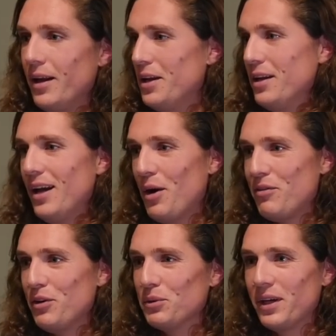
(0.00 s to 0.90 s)
And now
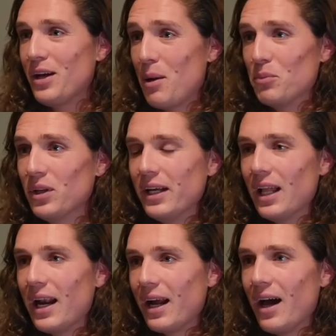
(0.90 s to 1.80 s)
I feel really good. I'm really
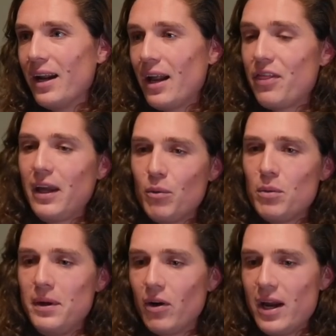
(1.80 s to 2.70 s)
glad I got it. I think it
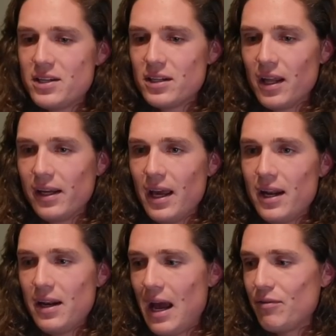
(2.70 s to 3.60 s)
would be great to like
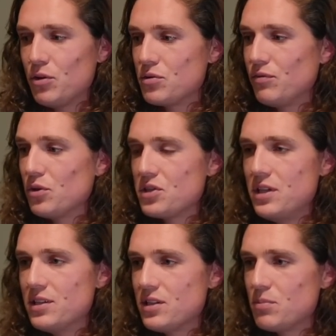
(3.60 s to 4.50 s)
get it and have those full
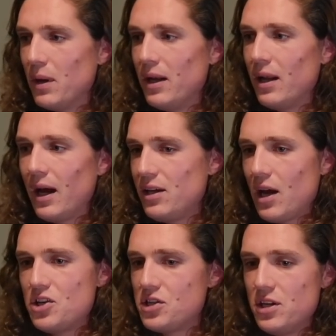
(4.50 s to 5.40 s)
seasons, but mm-hmm.
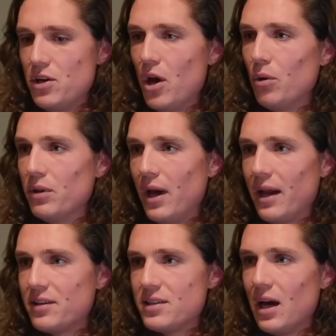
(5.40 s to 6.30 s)
I, I just didn't know
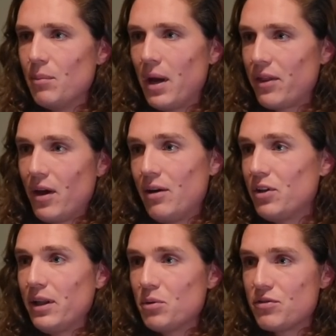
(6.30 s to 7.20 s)
at the time. I thought
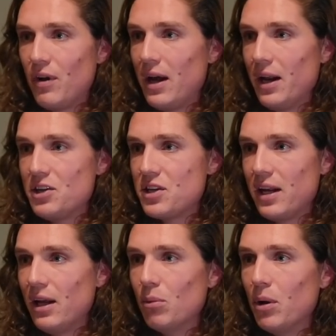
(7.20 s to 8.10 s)
everything was fine. I just
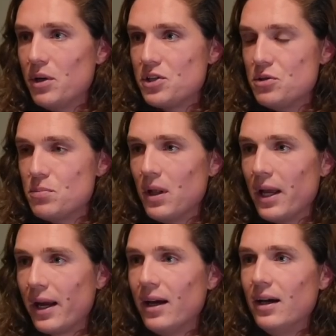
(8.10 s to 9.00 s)
had elbow issues, but
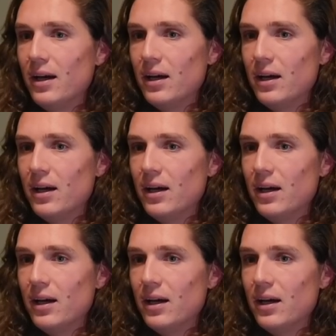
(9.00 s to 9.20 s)
like huh.